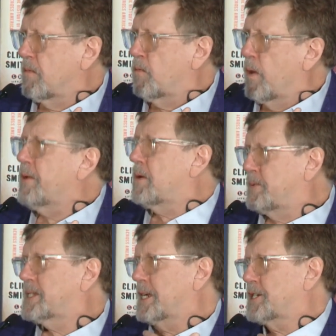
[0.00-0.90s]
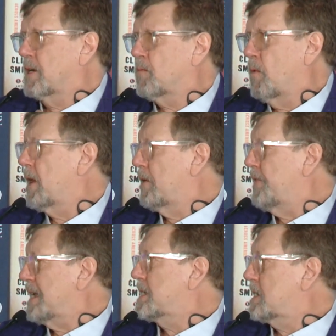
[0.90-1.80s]
we're in a position where
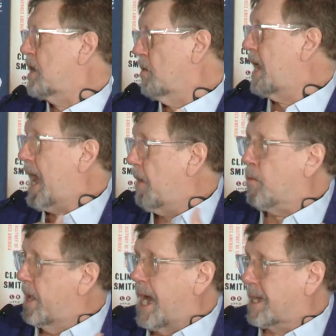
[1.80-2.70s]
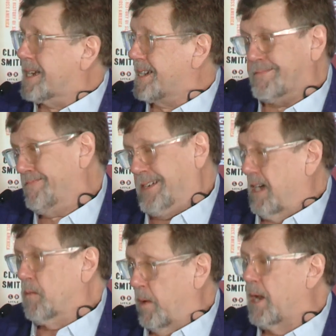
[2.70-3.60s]
that's okay. We
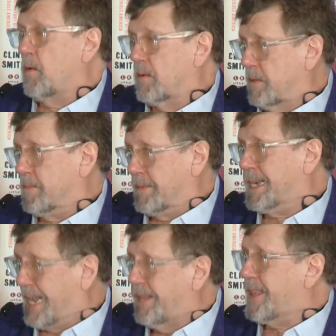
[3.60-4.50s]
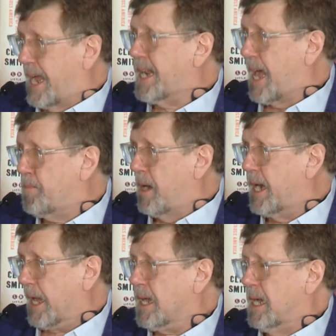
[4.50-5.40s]
don't need the NEA
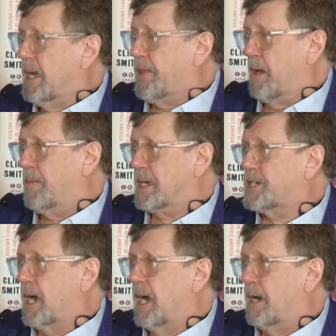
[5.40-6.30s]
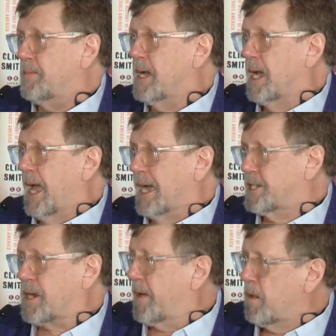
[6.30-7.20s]
money that much. And
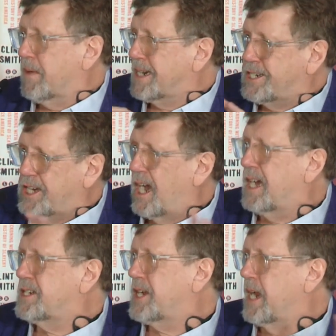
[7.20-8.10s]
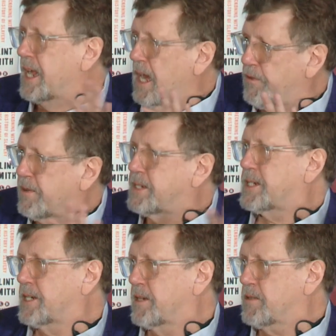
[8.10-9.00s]
so I don't want to judge any other
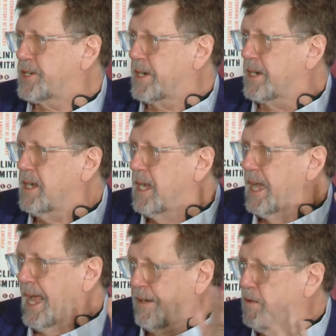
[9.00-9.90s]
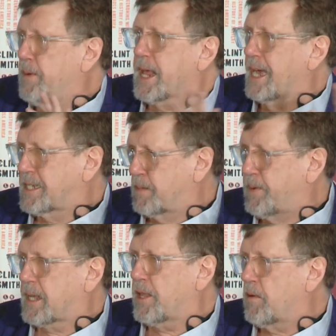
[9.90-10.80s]
institution. Everybody has to
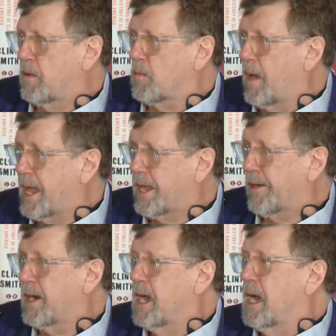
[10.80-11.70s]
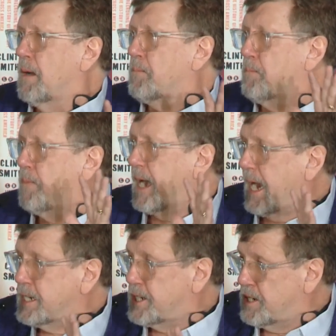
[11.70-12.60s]
pick their own way here. But
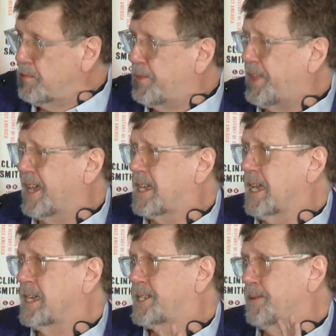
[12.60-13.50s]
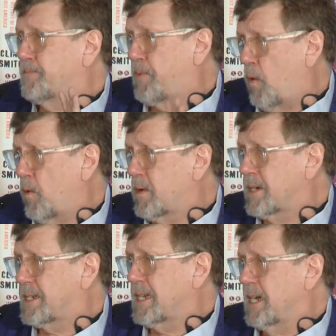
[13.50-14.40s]
I do think it's important